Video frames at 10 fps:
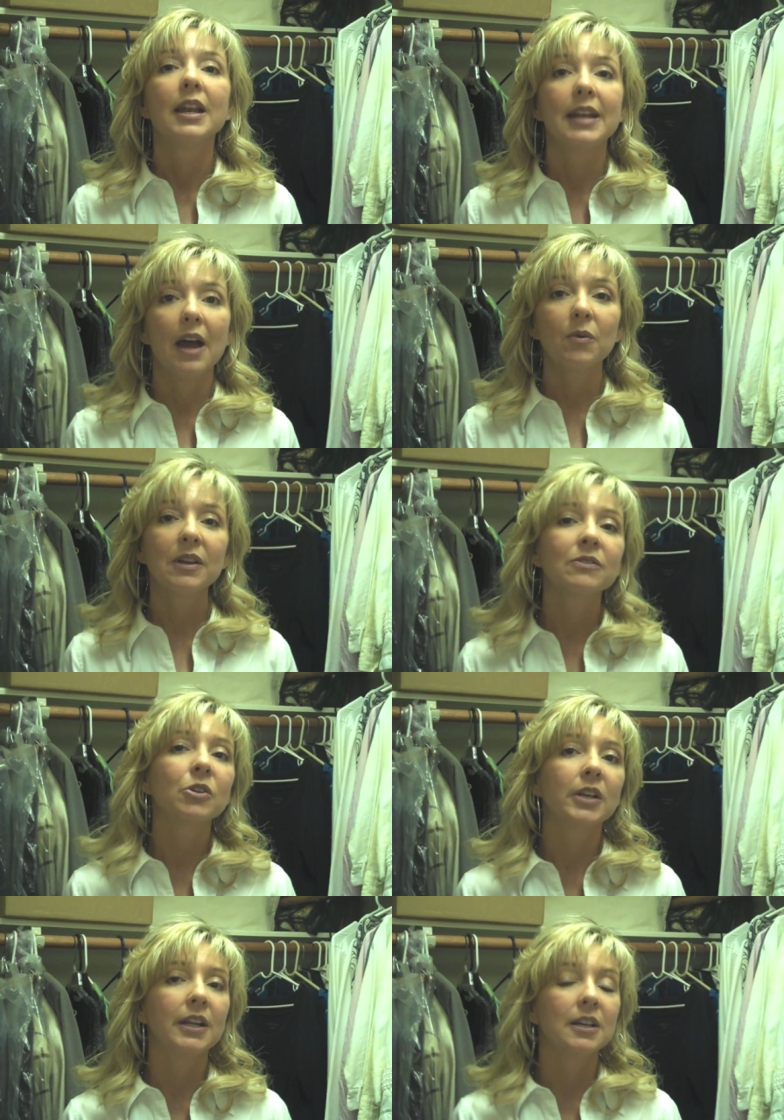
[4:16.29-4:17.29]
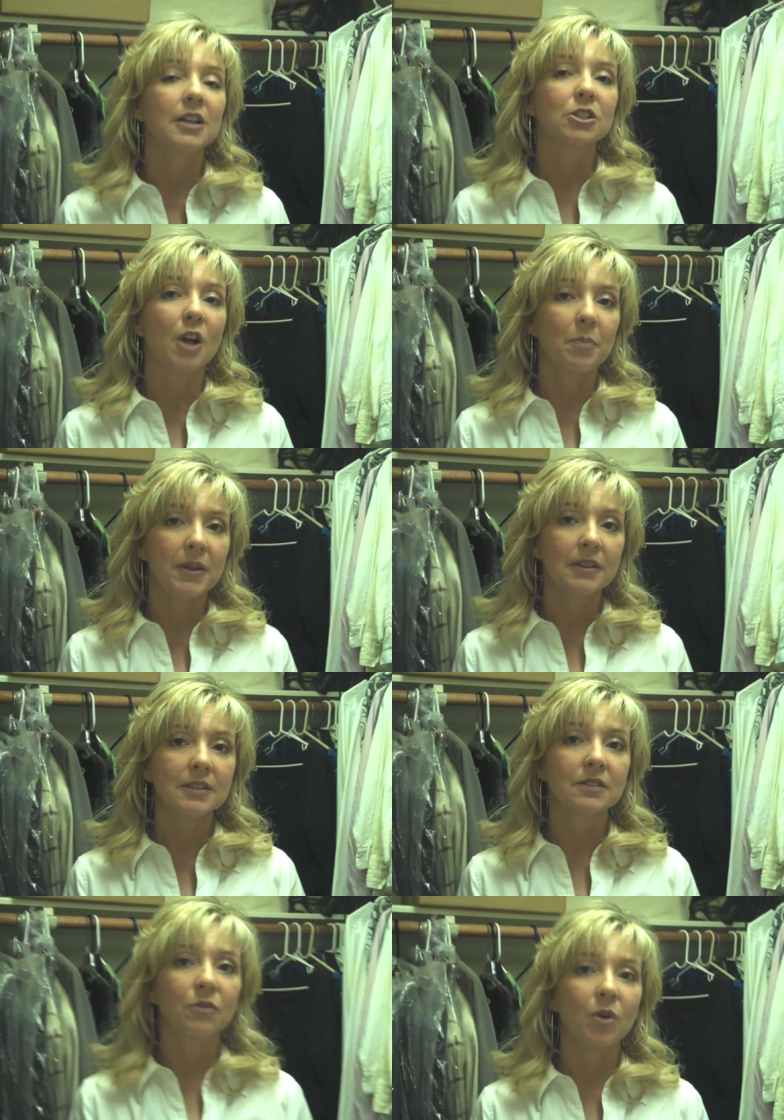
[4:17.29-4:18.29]
now we have created a shopping
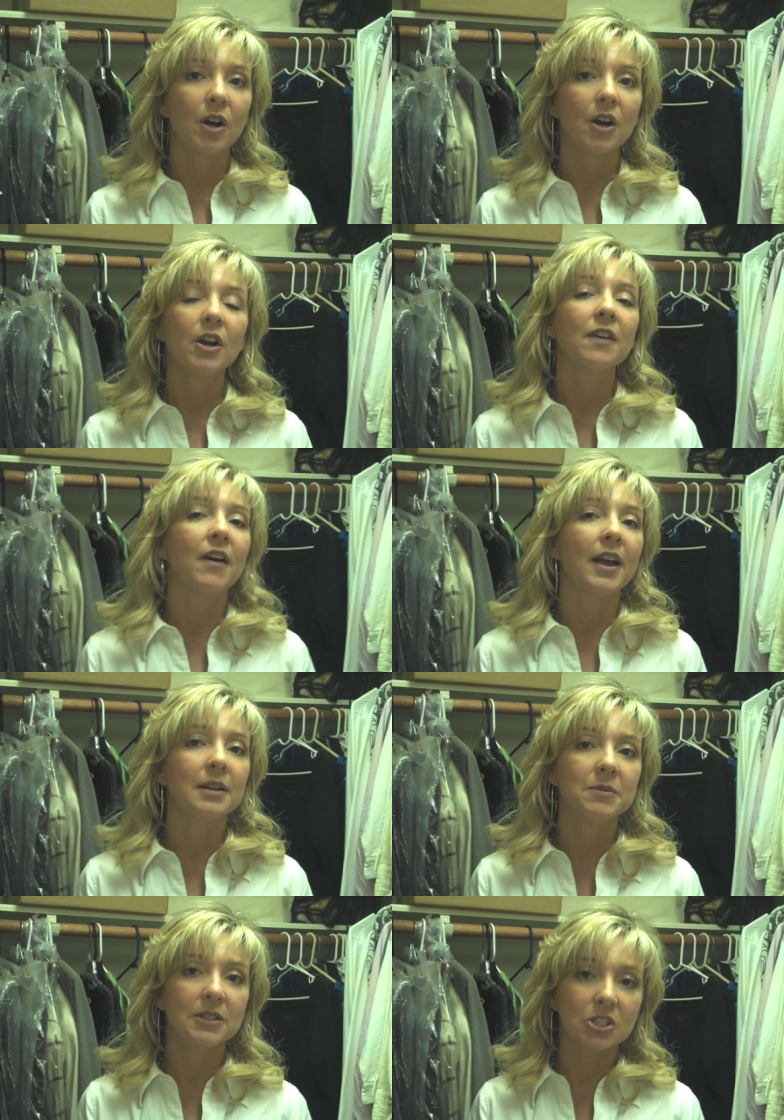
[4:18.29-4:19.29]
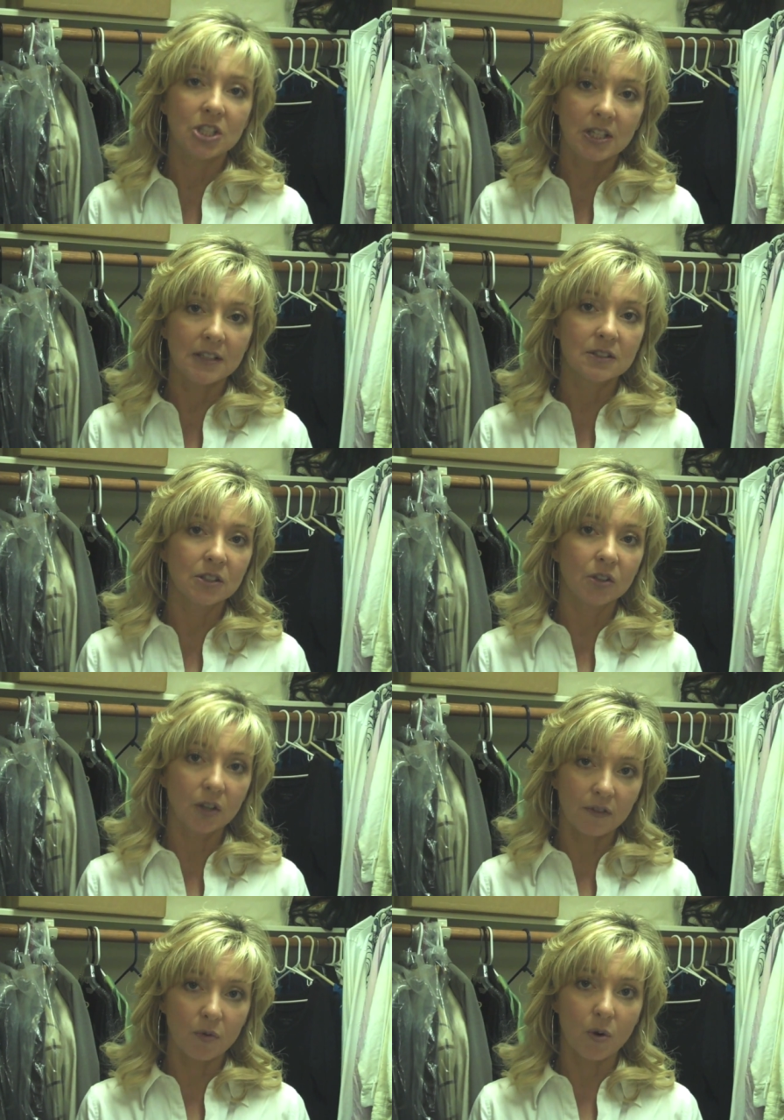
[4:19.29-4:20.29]
list for her of items that she needs to
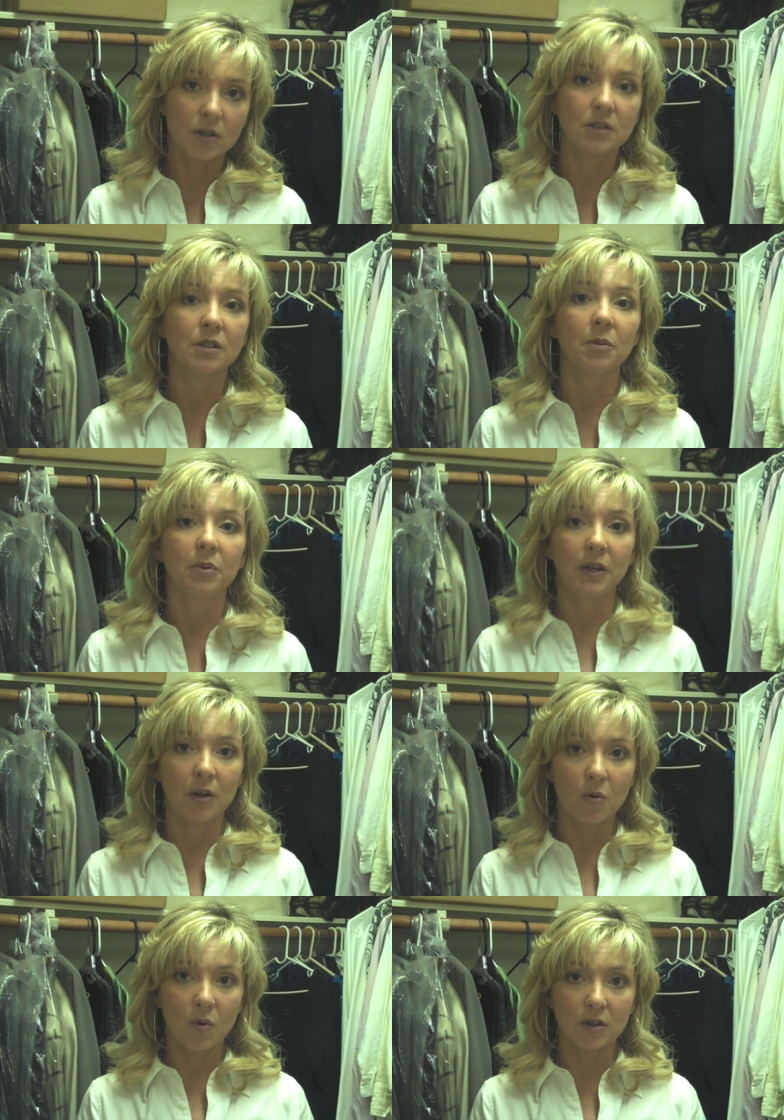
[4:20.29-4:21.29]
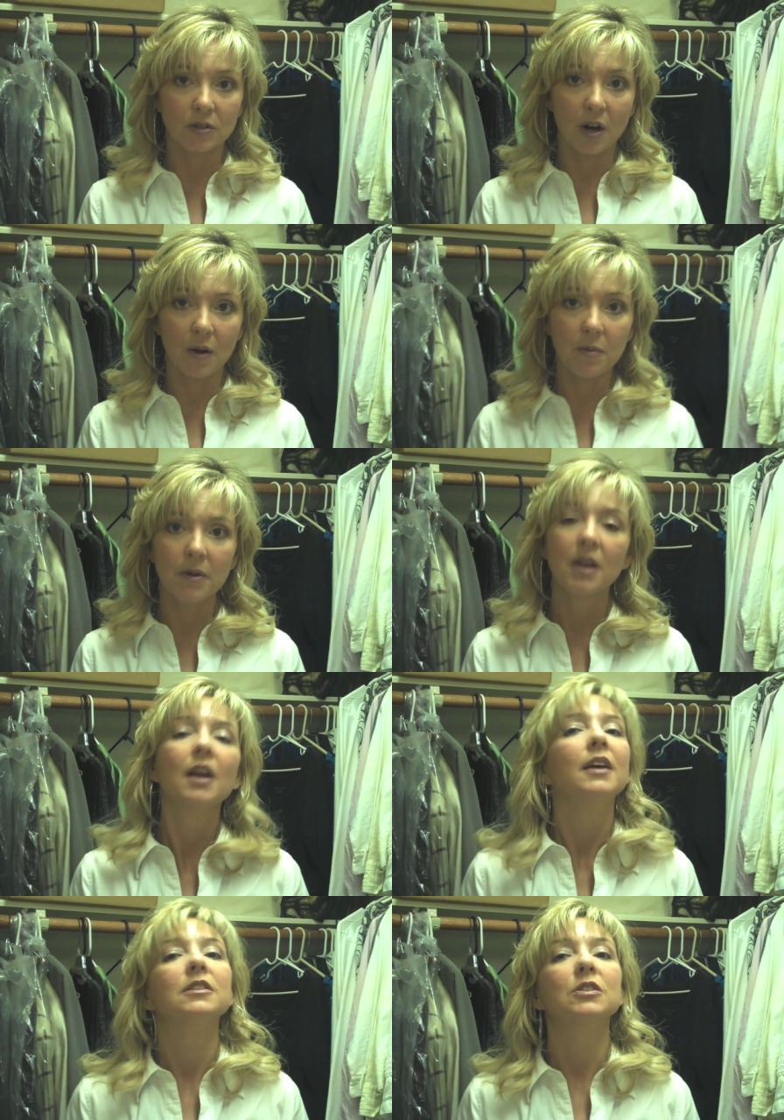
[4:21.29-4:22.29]
look for to complete her wardrobe,
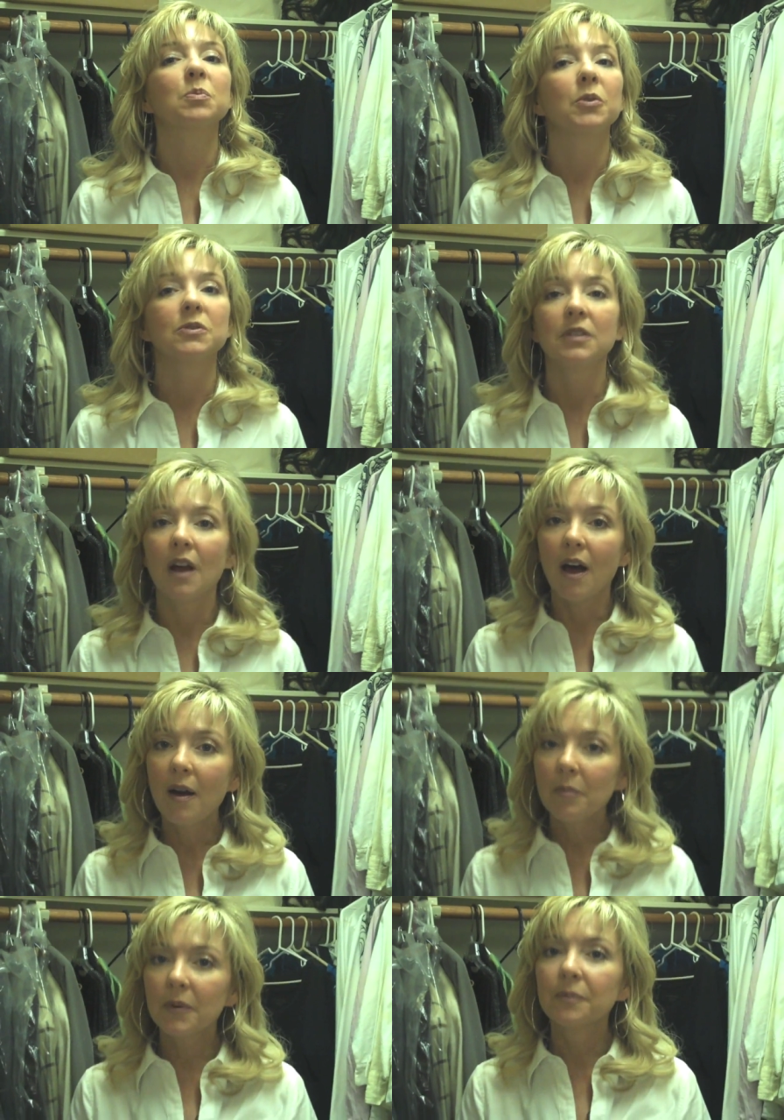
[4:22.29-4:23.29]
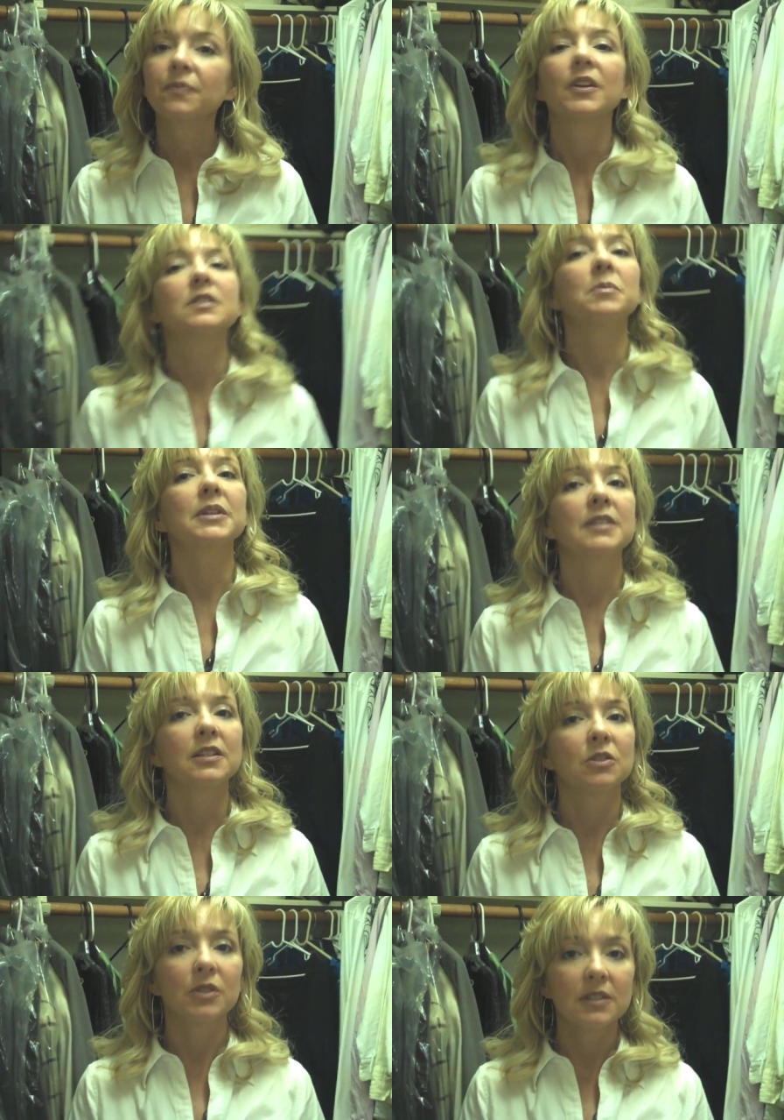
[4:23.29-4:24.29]
to spruce it up, some
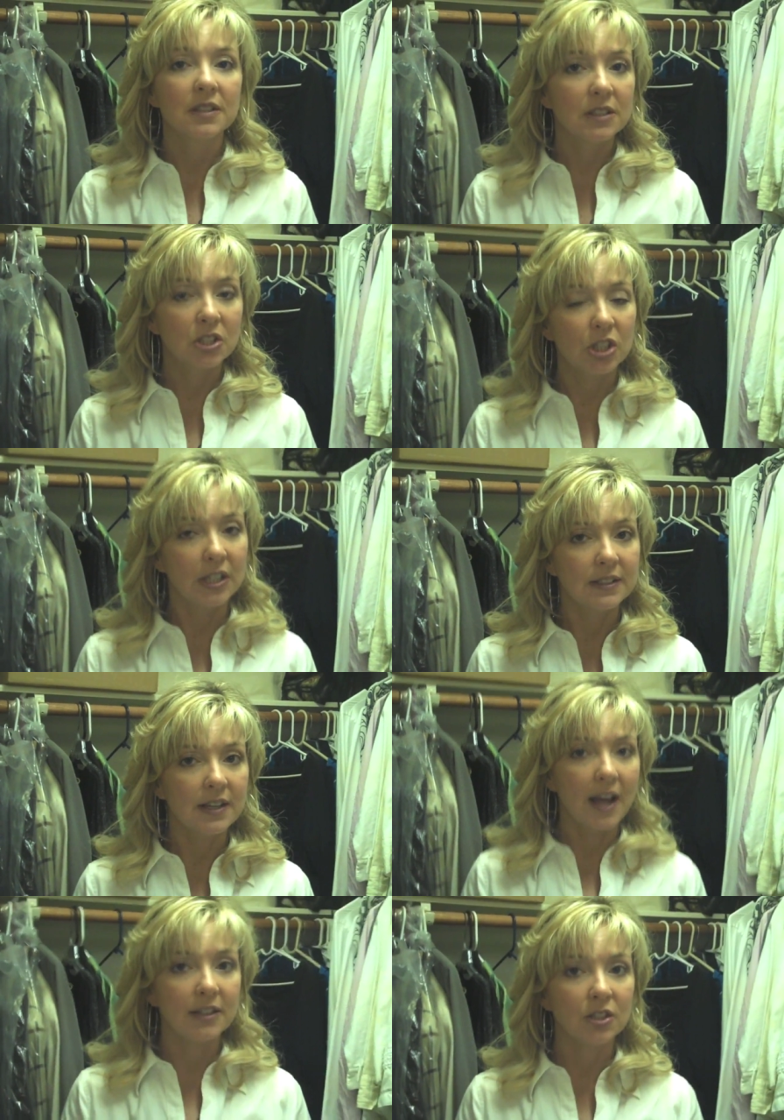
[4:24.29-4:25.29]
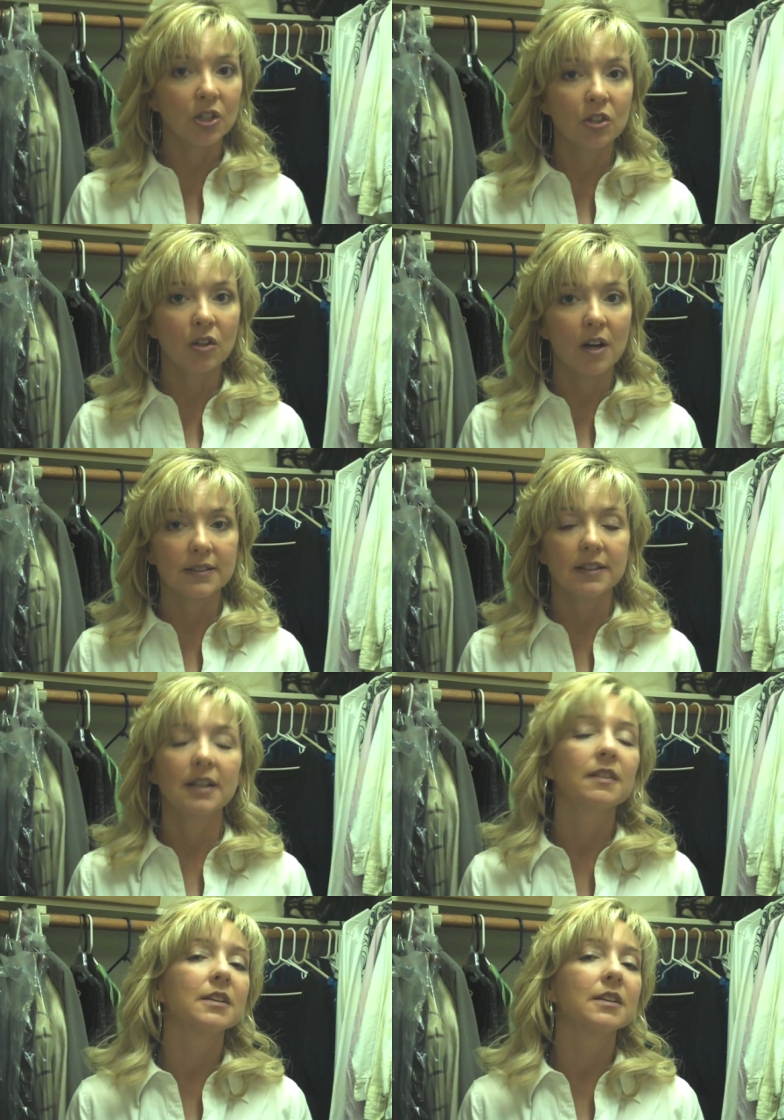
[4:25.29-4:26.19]
accessories that she needs to add to her closet.